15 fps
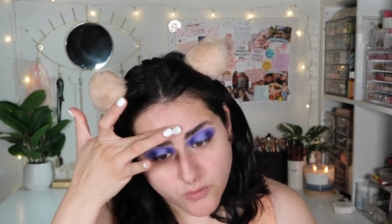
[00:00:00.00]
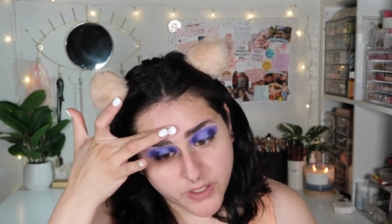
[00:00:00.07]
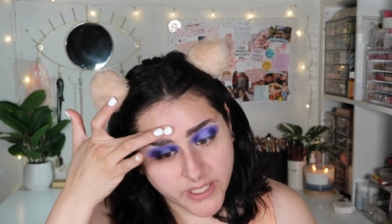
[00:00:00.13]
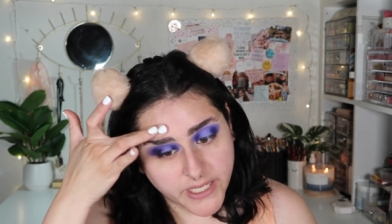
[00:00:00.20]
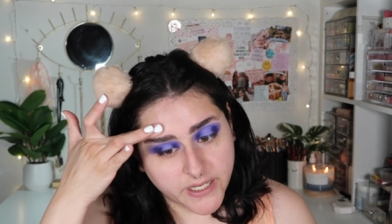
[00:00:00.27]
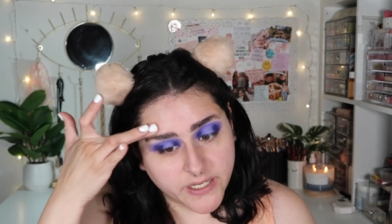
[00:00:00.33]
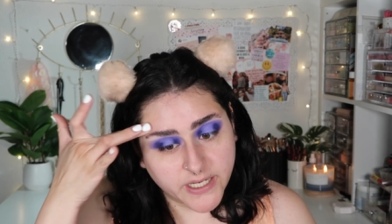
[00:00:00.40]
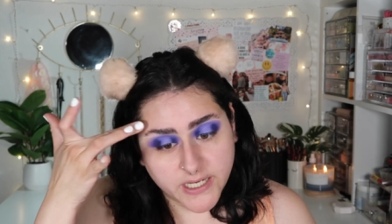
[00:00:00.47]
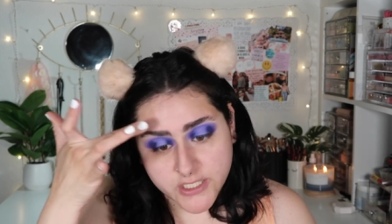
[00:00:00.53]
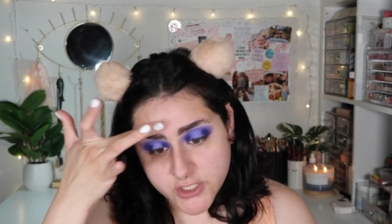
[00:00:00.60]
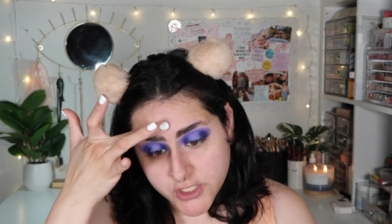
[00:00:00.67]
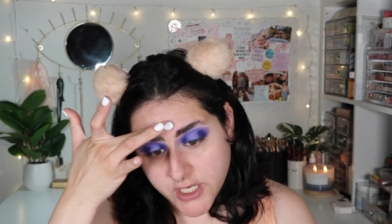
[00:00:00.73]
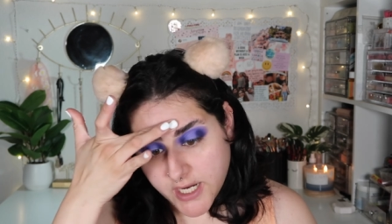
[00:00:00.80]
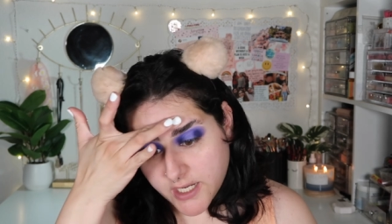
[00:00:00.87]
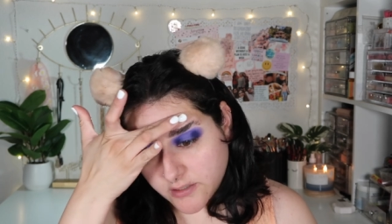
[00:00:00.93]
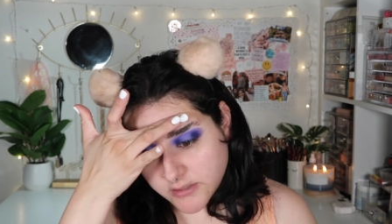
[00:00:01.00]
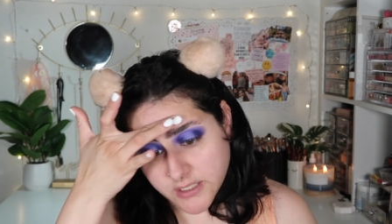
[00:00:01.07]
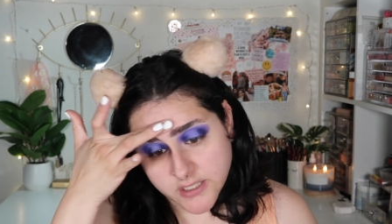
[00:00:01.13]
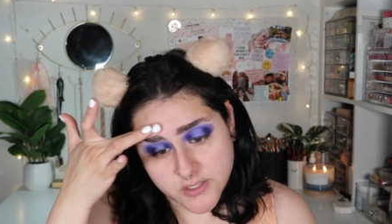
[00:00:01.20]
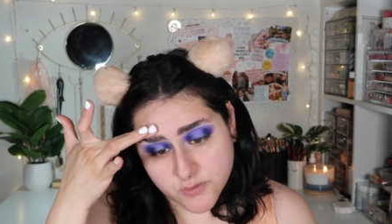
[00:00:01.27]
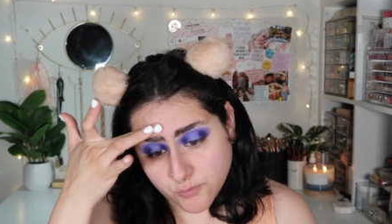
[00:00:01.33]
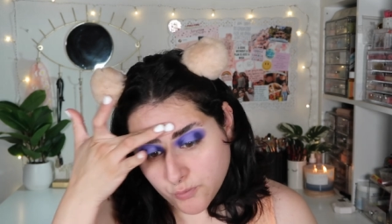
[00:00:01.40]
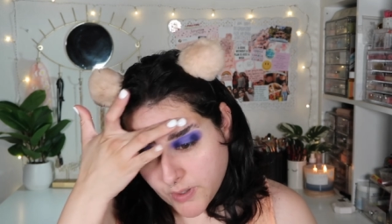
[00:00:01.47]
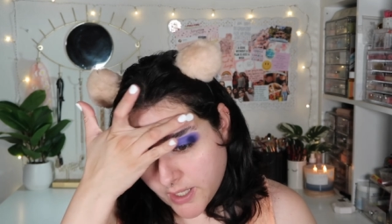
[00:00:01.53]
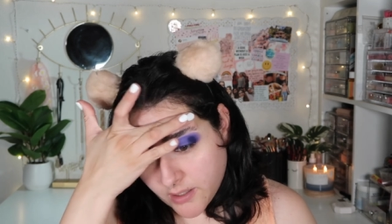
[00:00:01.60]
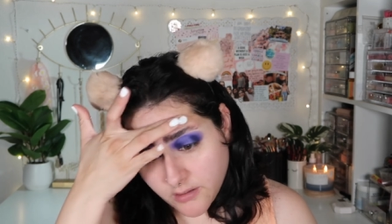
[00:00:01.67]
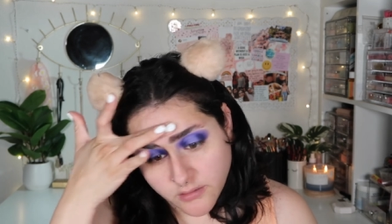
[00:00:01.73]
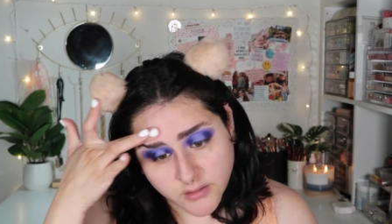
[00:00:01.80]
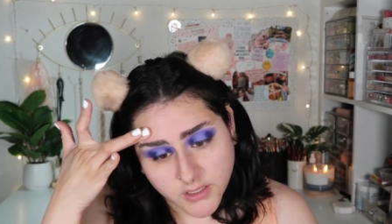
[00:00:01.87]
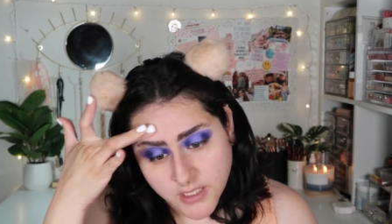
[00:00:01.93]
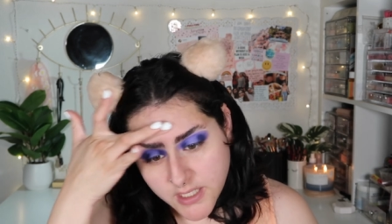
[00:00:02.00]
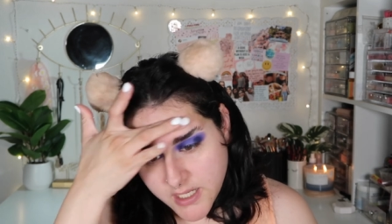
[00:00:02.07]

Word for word: carrying a child as well.